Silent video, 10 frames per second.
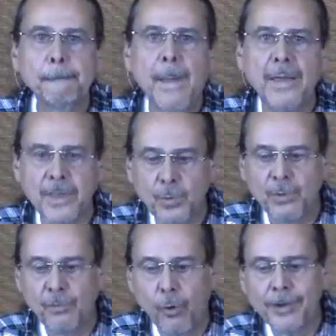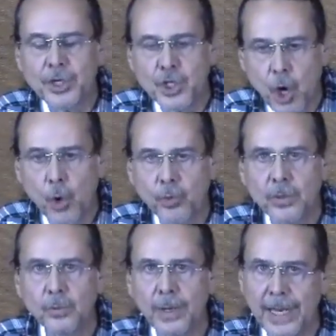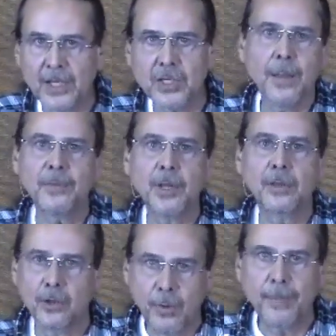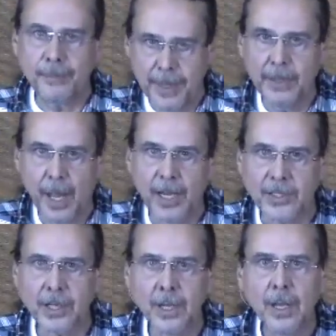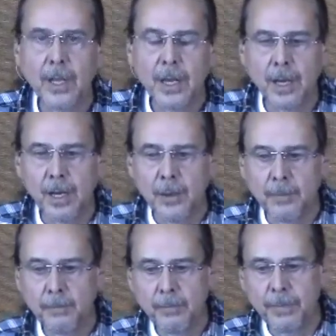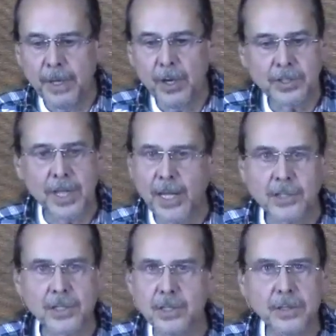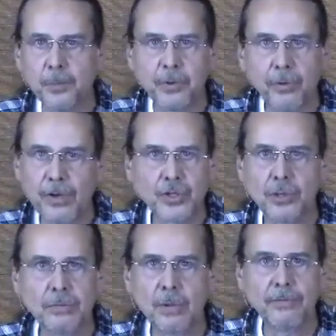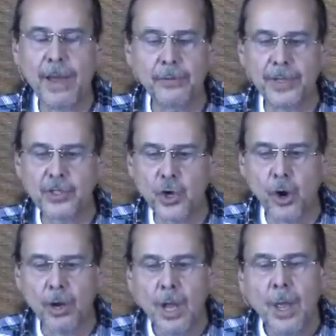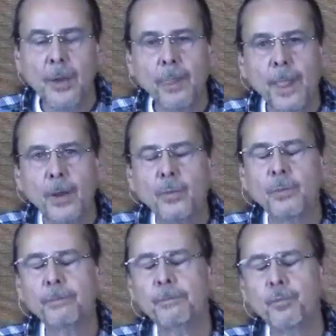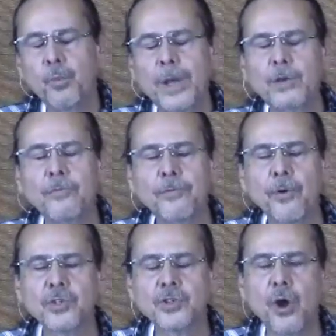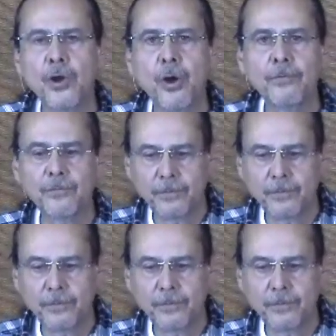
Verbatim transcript: i think we've already shown we accept the great big lies um, because that's the progression of how things are when you first start off